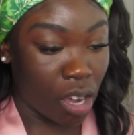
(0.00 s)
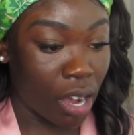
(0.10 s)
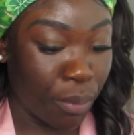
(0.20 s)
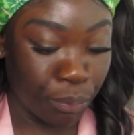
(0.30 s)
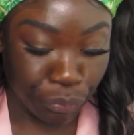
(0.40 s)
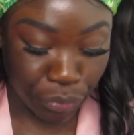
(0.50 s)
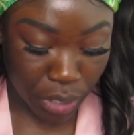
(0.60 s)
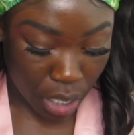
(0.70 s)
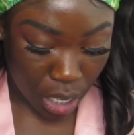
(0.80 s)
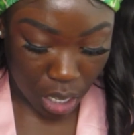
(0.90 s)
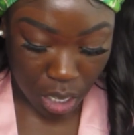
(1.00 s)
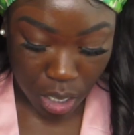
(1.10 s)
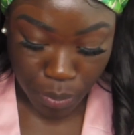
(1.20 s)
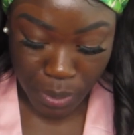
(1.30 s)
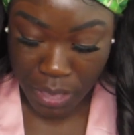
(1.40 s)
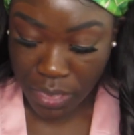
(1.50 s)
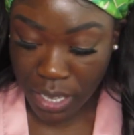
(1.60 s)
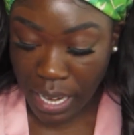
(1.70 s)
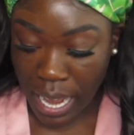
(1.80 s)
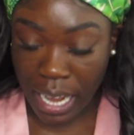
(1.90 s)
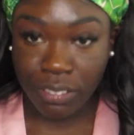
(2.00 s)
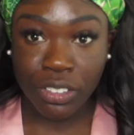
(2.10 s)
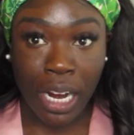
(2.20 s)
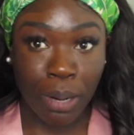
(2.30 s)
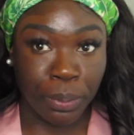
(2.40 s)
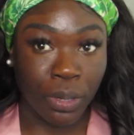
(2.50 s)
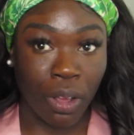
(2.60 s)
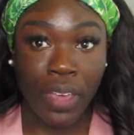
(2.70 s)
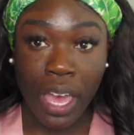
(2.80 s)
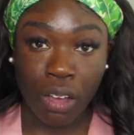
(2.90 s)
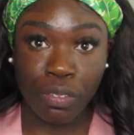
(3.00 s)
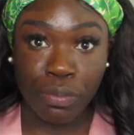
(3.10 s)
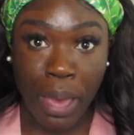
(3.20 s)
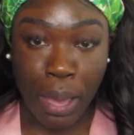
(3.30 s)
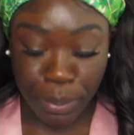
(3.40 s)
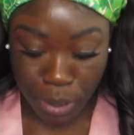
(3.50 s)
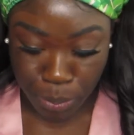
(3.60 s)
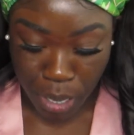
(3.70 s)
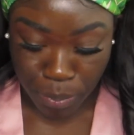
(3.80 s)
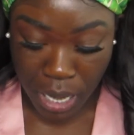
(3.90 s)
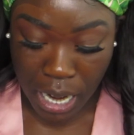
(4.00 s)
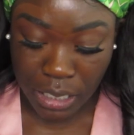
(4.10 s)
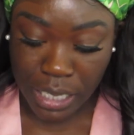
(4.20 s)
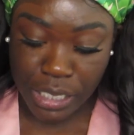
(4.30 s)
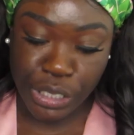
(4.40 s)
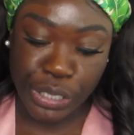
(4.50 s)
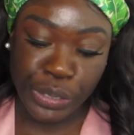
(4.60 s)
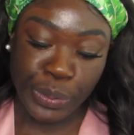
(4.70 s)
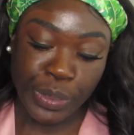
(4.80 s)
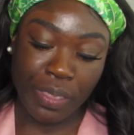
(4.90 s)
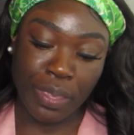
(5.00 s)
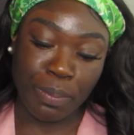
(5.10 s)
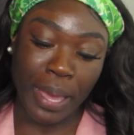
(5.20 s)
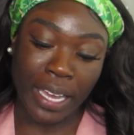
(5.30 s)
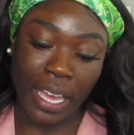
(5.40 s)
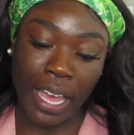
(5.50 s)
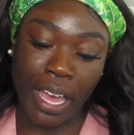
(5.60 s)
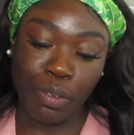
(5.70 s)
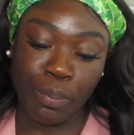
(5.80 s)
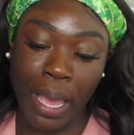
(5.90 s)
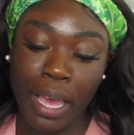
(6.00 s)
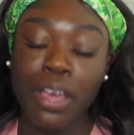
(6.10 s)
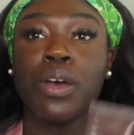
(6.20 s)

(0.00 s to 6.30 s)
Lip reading: okay. And then after I put on the e.l.f. Matte Putty Primer, I like to use the Becca Evermatte